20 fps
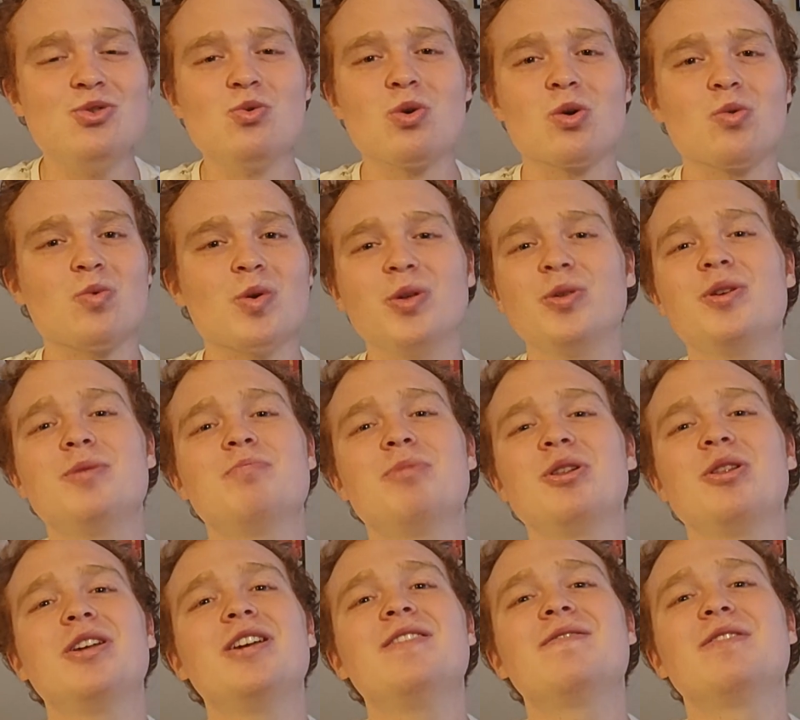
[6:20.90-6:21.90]
were really
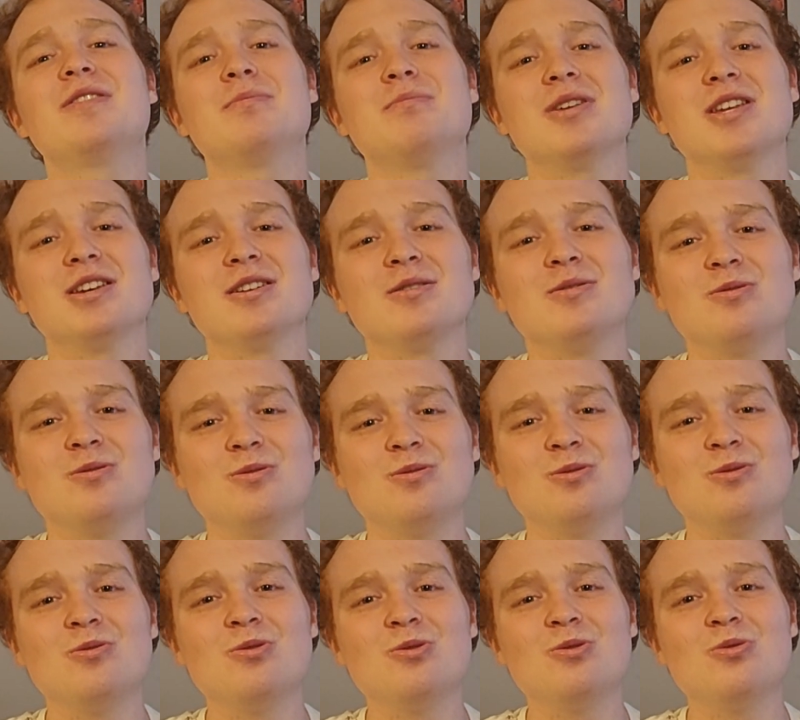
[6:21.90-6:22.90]
believing me.
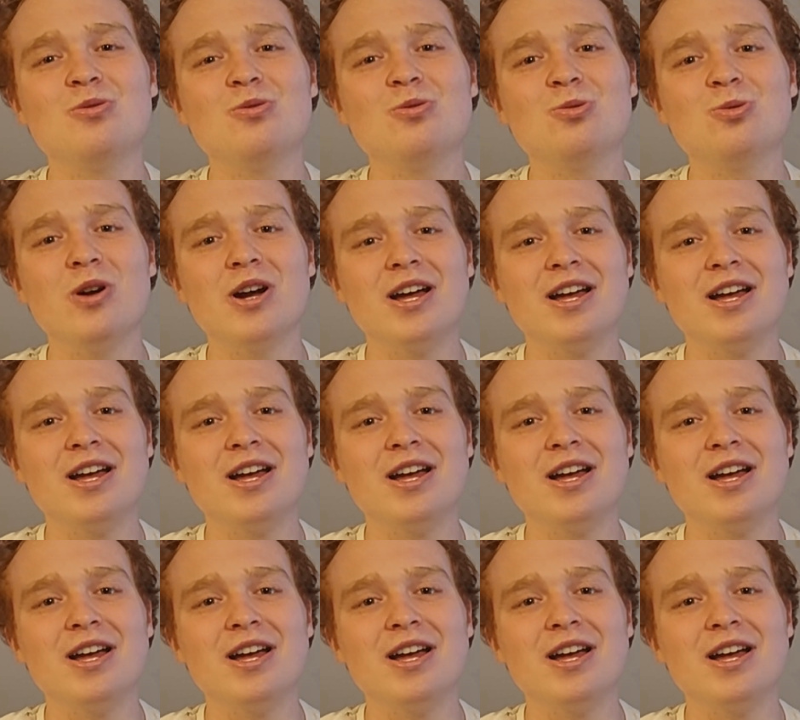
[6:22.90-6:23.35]
Hoo-hoo!